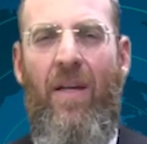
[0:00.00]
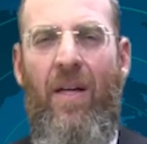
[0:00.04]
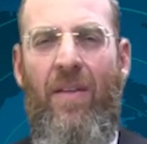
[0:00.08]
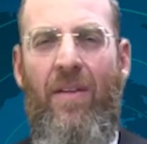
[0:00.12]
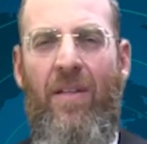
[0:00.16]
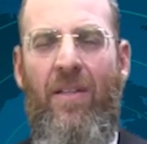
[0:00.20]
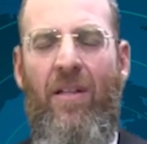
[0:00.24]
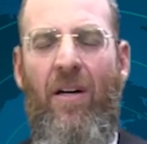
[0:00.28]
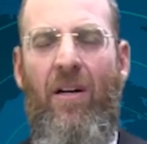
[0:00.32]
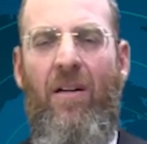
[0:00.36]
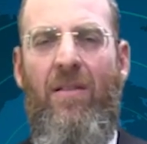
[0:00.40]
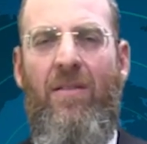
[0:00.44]

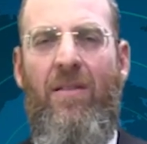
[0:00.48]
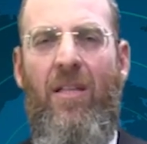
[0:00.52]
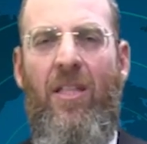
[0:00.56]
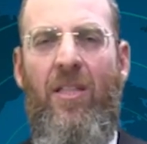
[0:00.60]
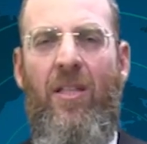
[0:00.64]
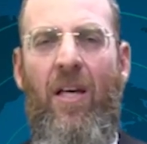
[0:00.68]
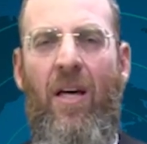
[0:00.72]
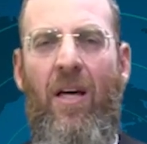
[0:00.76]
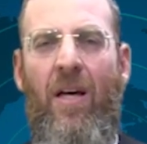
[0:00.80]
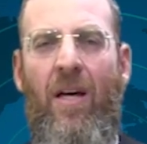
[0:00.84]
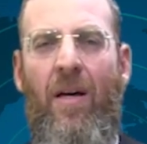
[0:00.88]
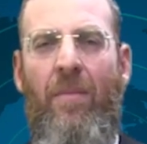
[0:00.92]
The Torah
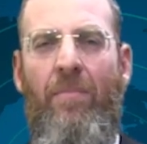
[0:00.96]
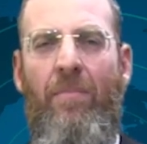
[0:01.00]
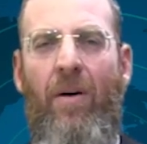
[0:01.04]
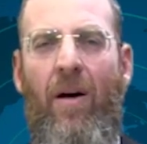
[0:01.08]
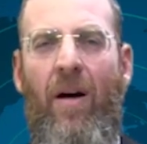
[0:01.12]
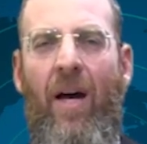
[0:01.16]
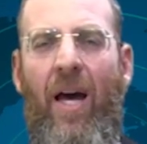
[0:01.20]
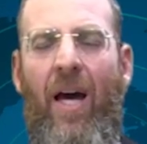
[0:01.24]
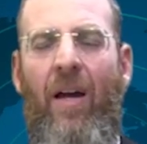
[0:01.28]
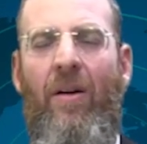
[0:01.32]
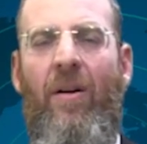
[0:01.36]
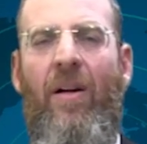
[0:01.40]
says,
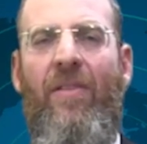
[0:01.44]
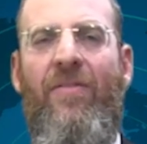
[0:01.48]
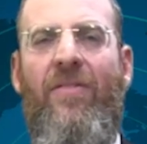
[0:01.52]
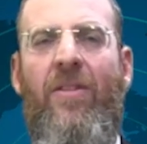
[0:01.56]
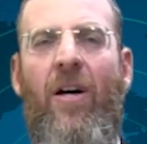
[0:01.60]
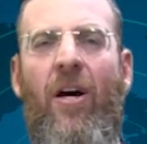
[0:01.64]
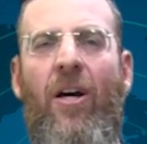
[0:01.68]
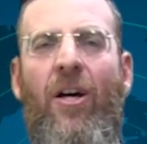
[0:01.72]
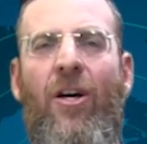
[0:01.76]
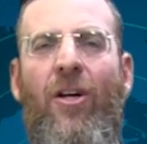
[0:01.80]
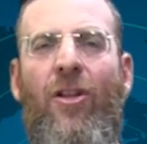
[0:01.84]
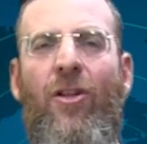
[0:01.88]
Ba'erev
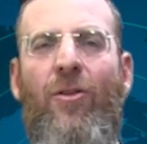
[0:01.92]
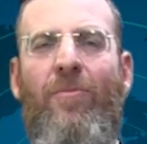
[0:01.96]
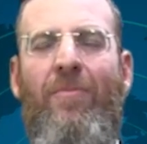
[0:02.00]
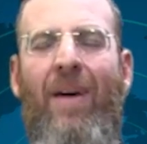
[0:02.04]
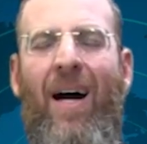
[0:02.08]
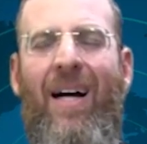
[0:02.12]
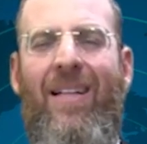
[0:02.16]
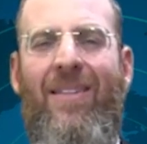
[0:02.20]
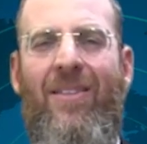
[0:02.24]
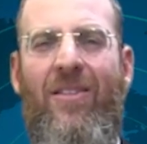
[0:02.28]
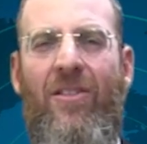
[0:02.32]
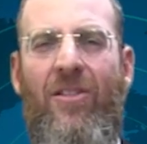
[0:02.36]
toichlu
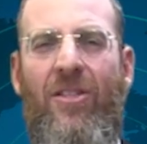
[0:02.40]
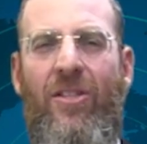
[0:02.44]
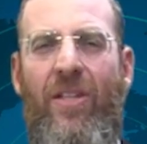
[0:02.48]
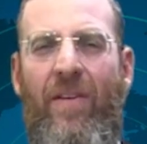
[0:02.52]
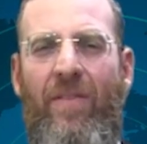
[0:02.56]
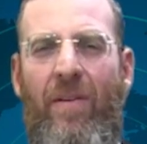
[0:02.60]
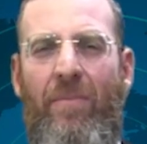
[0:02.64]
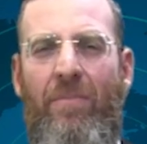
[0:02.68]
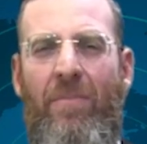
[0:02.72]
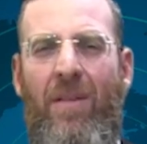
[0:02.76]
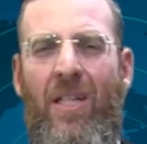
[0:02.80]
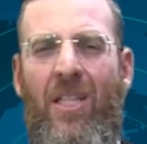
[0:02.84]
matzos. You
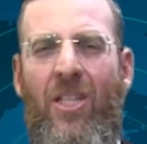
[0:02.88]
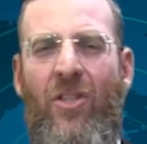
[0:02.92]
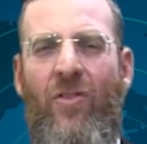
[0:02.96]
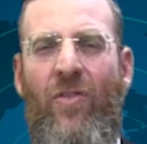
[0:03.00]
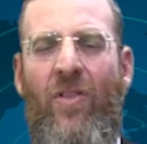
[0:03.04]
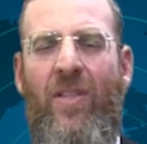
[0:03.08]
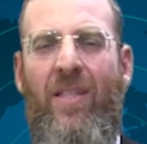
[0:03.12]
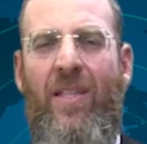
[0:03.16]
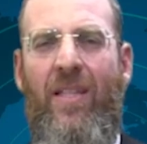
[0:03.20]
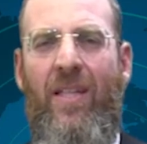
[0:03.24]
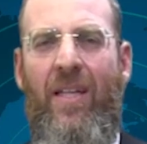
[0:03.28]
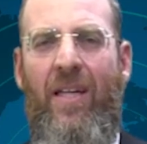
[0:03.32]
have a
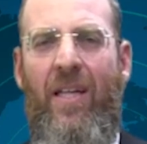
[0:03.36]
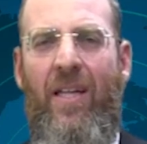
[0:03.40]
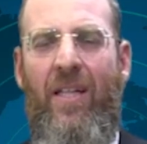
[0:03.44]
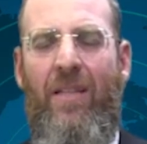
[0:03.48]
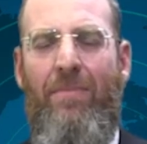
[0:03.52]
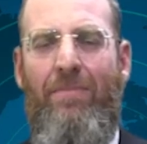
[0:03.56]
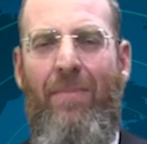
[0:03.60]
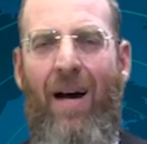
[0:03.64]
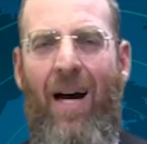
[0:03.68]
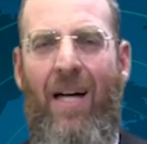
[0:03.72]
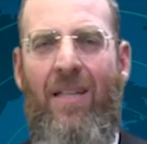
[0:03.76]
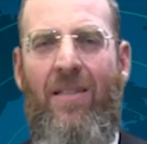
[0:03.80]
mitzvah to
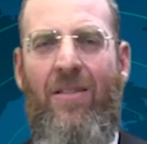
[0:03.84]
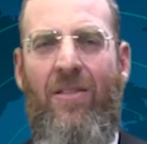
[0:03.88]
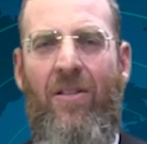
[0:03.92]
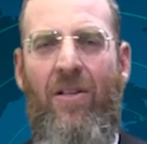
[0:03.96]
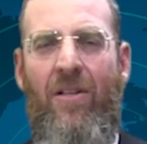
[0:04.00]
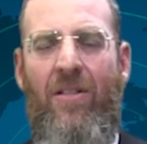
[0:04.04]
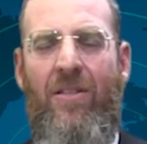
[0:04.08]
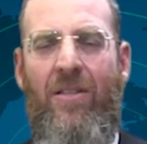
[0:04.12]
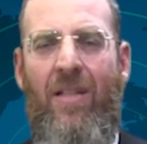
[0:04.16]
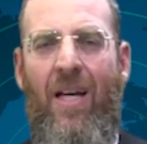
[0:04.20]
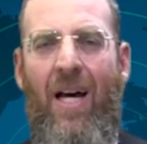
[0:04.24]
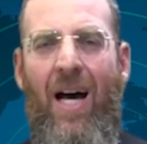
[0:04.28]
eat
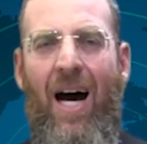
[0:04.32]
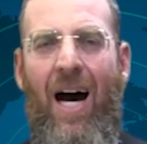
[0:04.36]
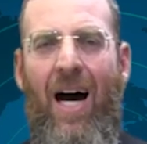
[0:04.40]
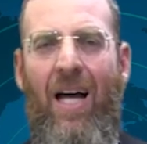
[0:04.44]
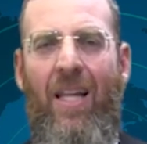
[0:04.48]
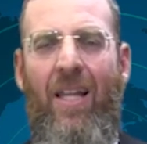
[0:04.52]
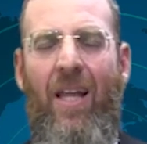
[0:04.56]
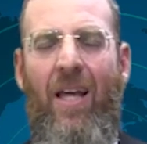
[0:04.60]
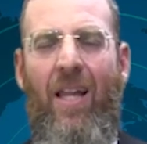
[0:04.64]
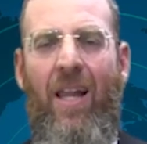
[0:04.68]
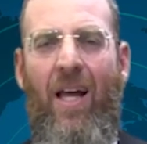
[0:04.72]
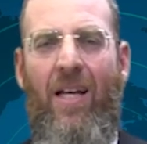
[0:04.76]
matzos
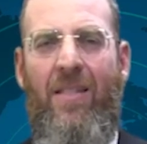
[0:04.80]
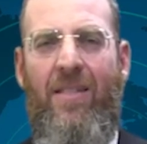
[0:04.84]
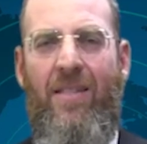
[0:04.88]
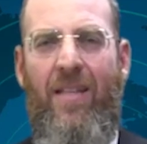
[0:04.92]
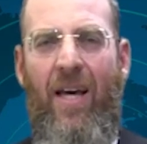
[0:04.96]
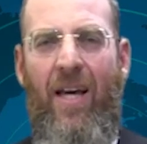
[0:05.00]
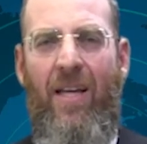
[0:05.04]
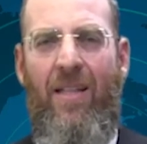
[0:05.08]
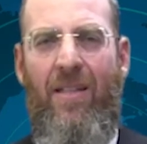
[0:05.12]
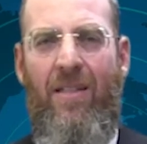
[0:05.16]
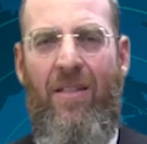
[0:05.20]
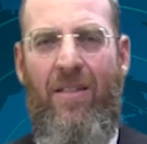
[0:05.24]
on Leil
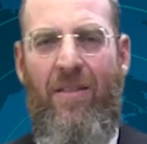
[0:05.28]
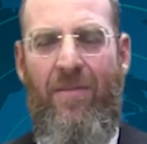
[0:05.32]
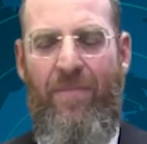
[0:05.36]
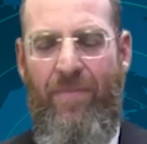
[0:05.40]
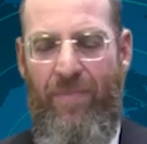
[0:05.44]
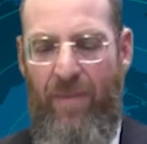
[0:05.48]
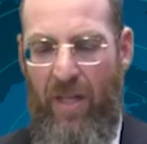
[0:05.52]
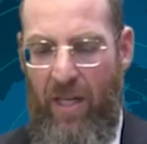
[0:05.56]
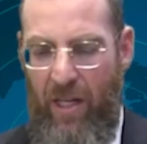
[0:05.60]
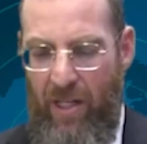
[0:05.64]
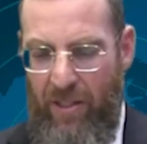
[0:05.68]
HaSeder.